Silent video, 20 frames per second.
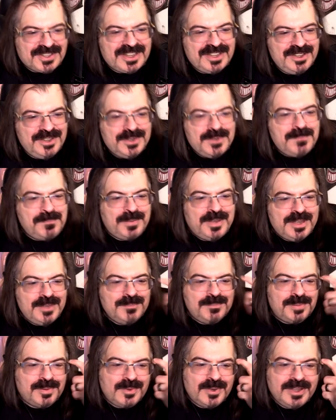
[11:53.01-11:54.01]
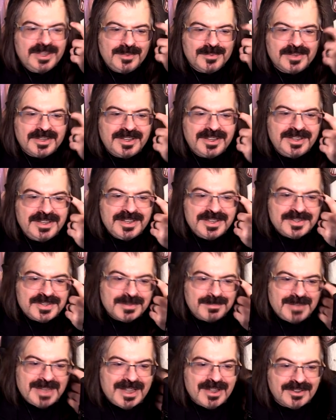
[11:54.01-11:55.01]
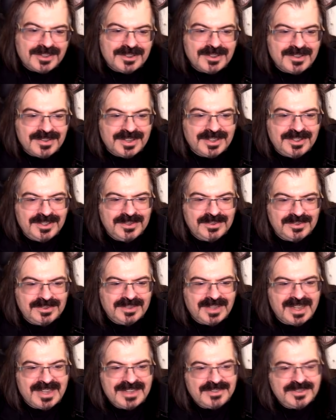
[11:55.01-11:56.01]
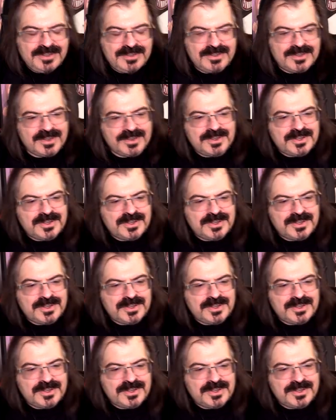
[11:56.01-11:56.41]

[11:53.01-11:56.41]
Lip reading: can you pinpoint what it is about her that has you so